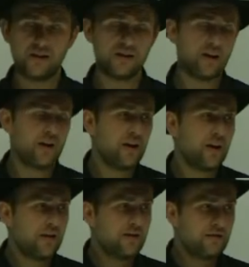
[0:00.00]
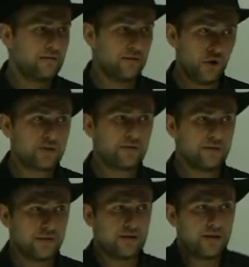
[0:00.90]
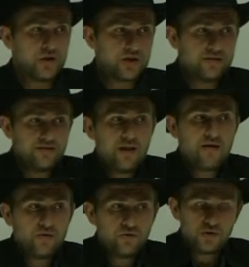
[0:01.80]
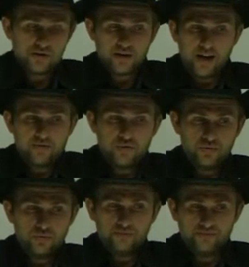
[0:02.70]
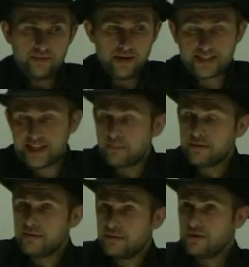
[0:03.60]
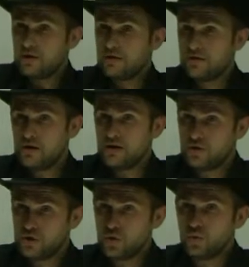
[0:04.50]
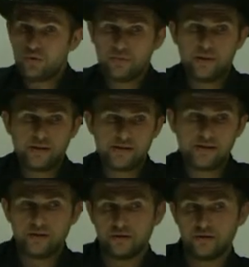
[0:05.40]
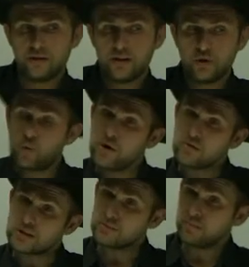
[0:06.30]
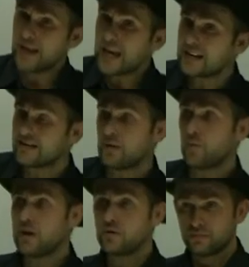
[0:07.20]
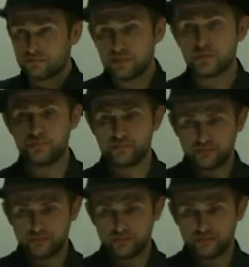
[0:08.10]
things there are lots of things that are just there. You just have to accept it as truth. But still, the way you explain it, the way you